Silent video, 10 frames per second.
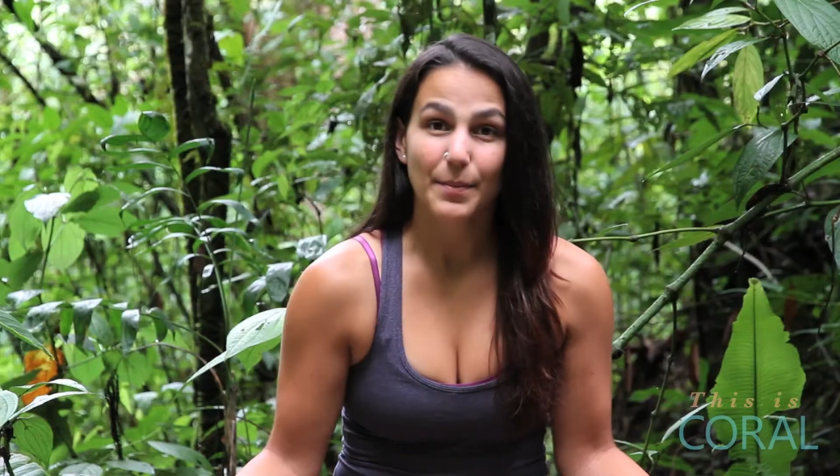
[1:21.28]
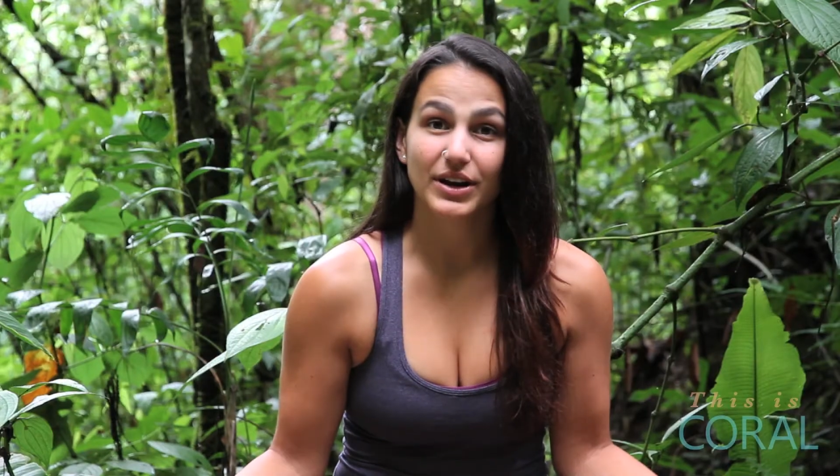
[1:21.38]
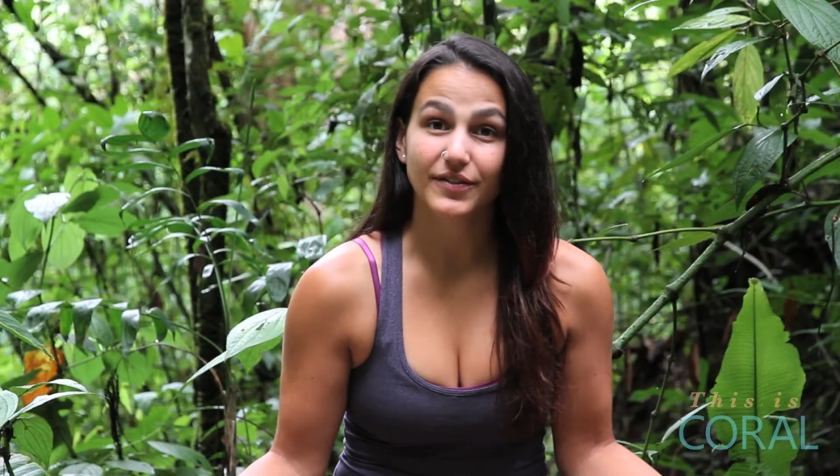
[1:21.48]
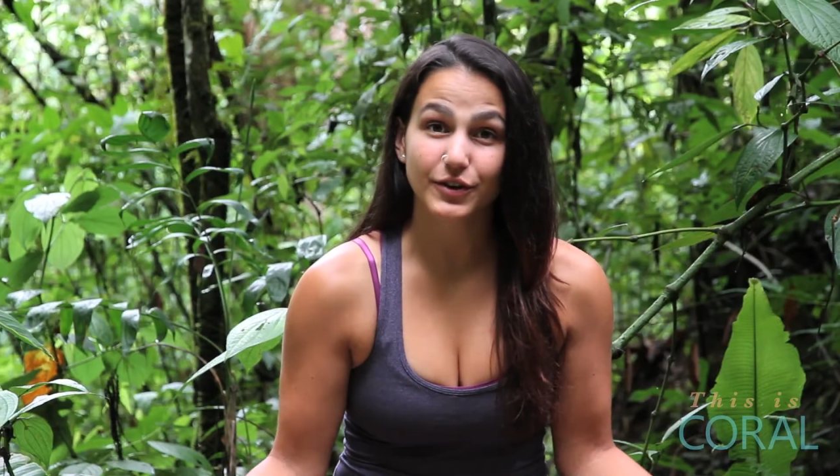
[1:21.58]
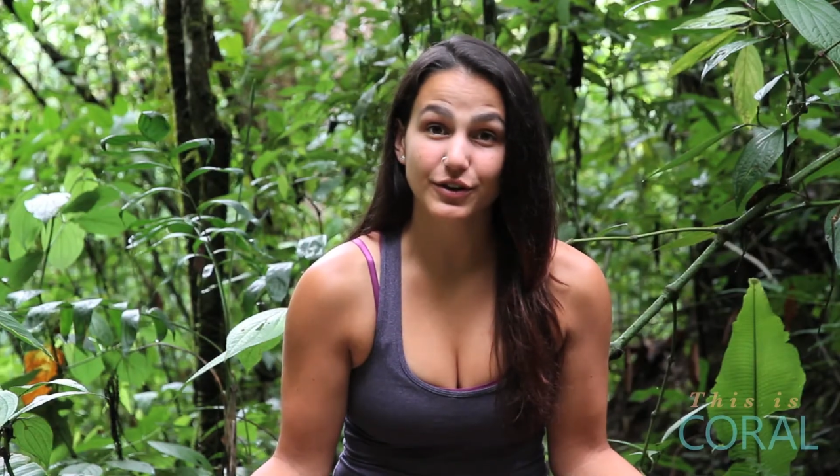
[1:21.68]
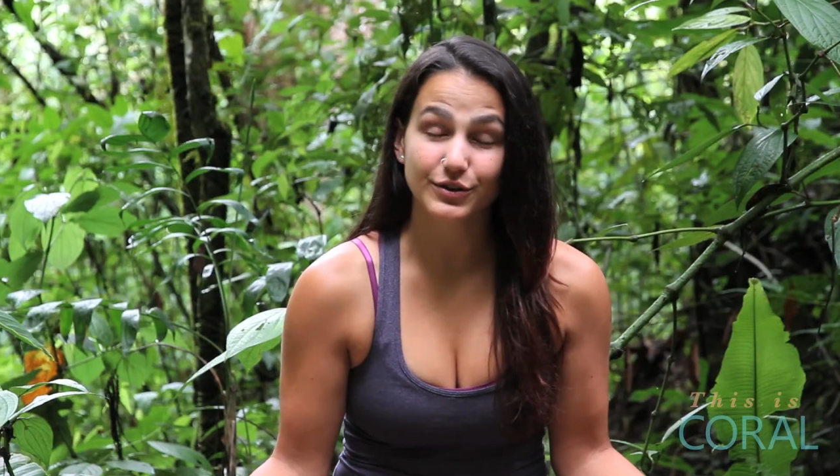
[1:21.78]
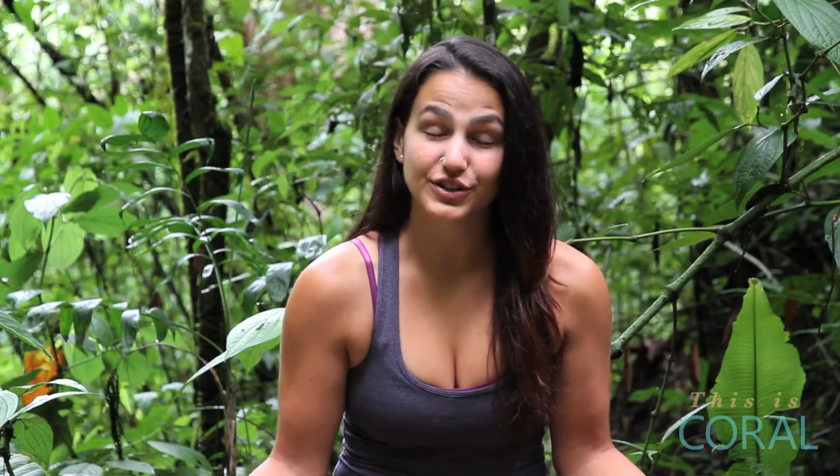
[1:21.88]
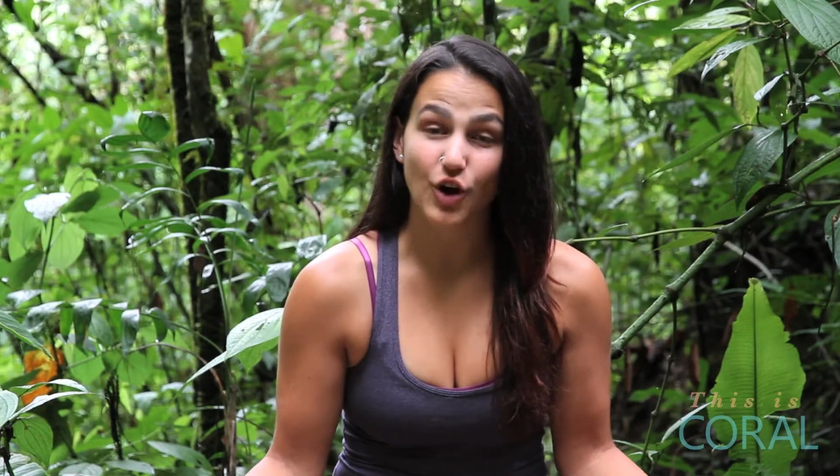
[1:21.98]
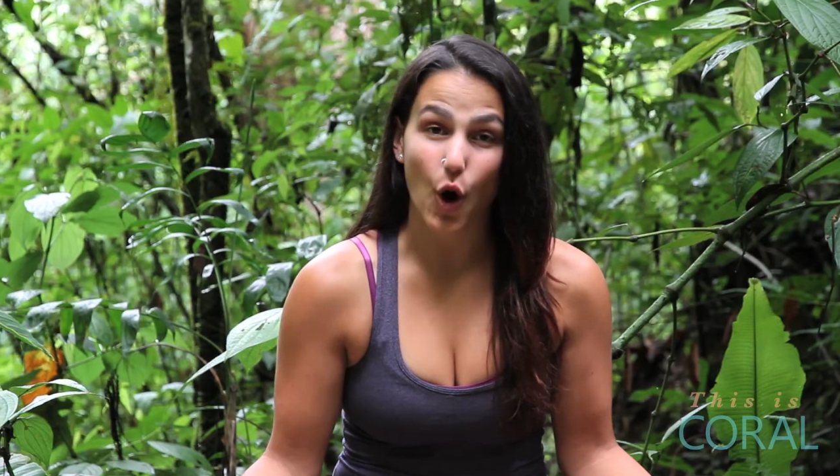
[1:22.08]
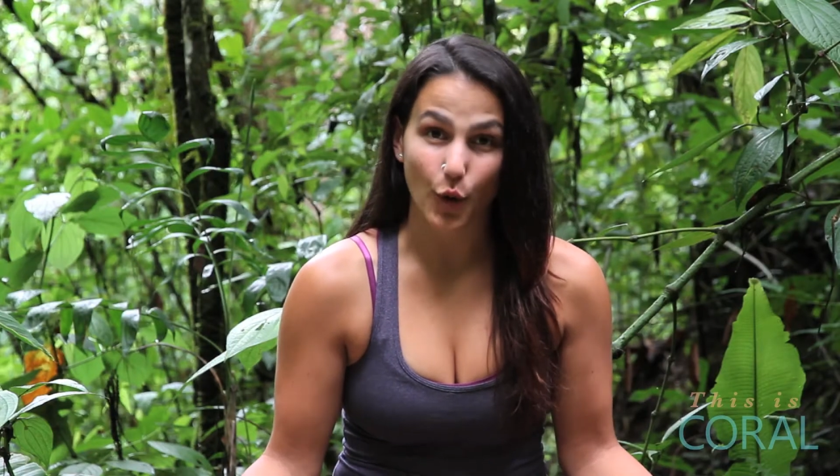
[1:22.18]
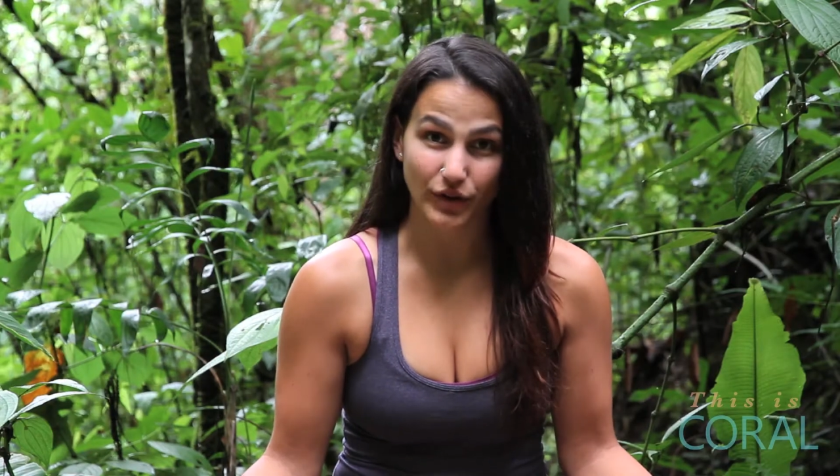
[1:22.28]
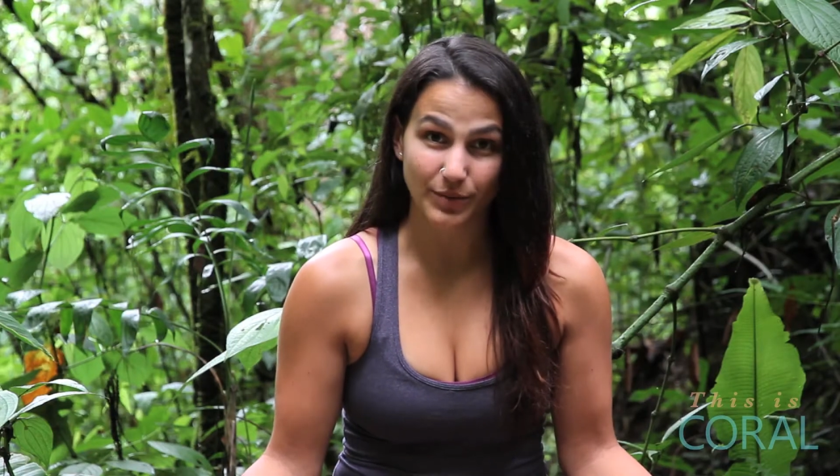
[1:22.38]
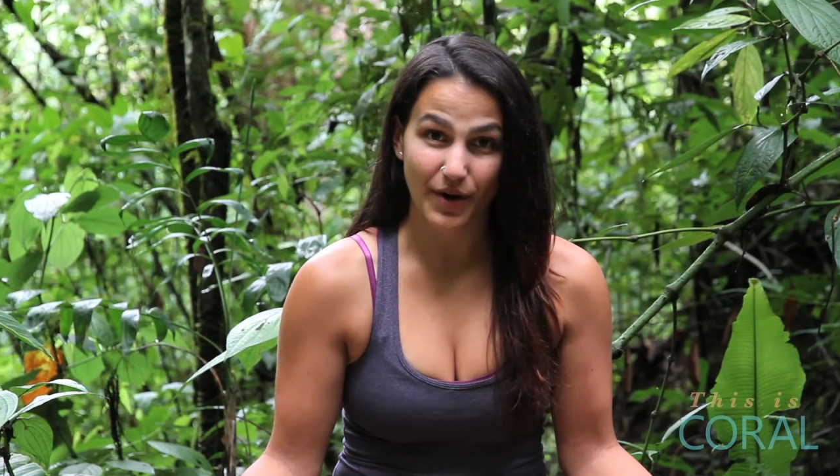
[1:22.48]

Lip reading: But if you're used to only